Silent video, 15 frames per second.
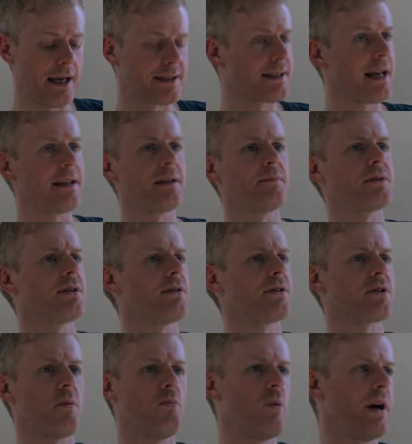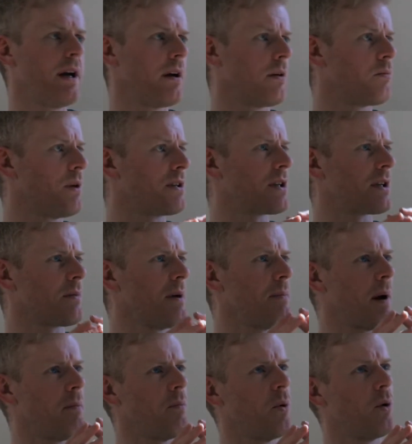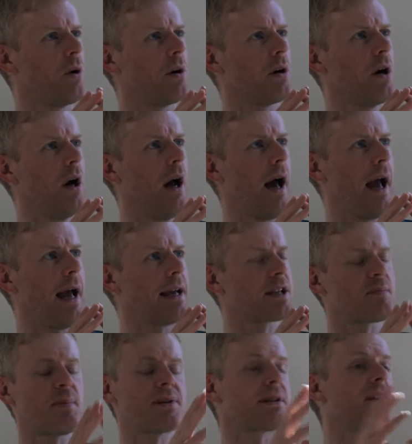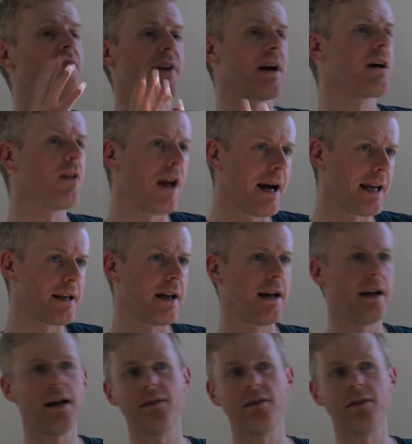send them to somewhere which is a wee bit more specific client.